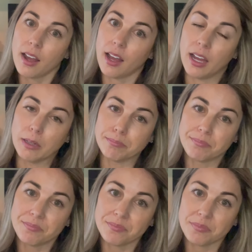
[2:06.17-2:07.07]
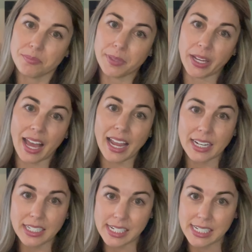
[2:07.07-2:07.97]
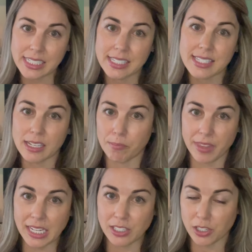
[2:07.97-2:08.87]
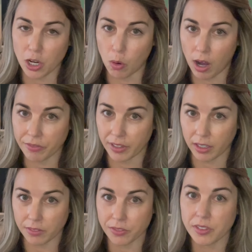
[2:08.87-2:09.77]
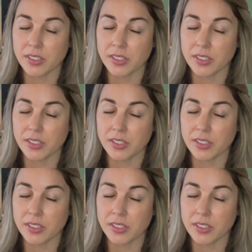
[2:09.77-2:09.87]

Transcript: Um, but I need something to go off of